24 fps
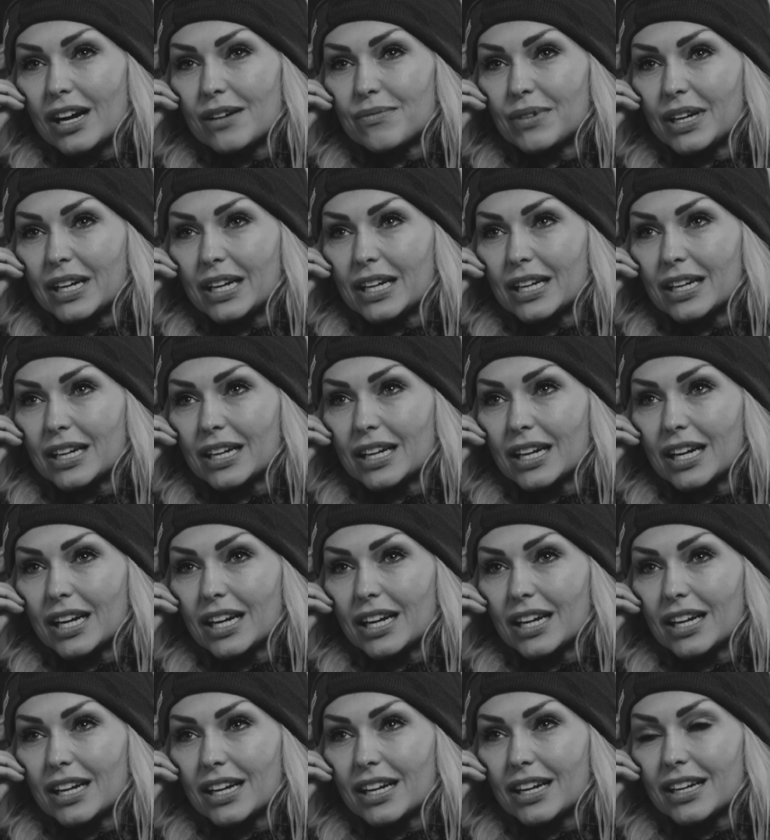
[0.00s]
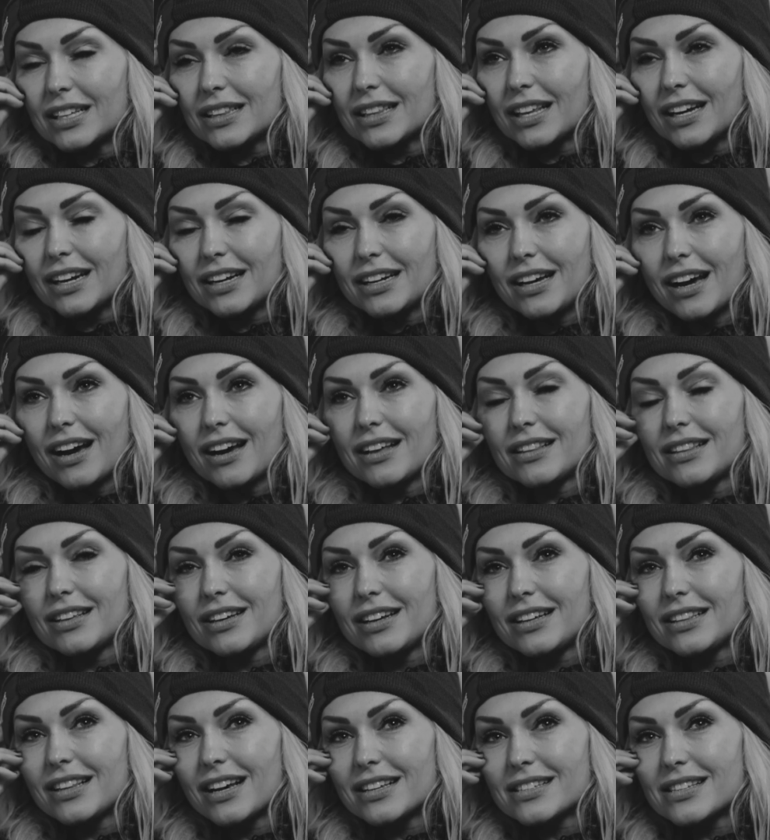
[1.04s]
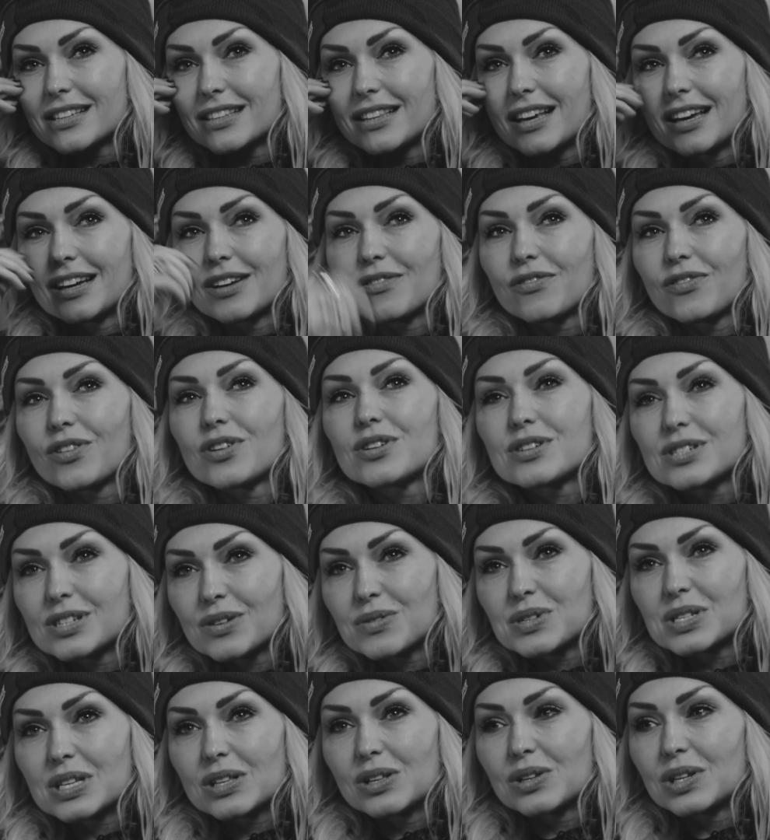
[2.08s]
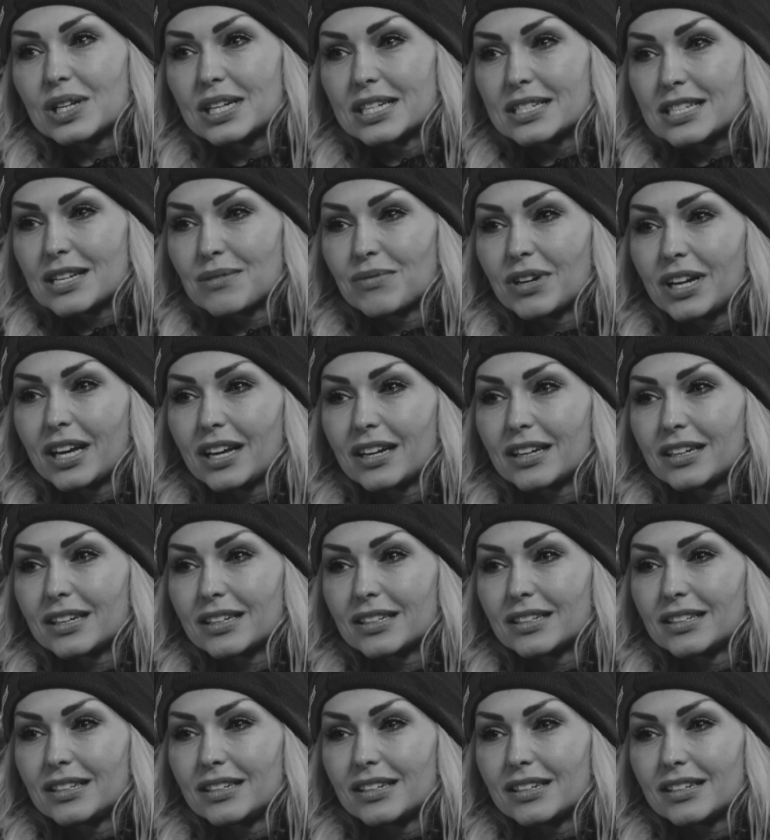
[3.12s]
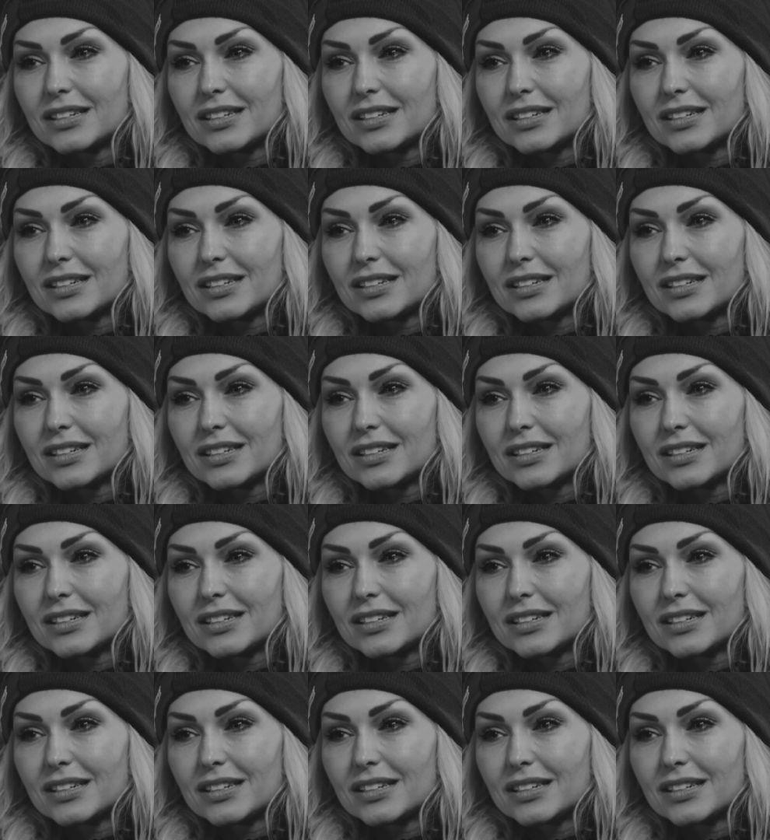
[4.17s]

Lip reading: I mean, that's the thing. At first I was a little intimidated.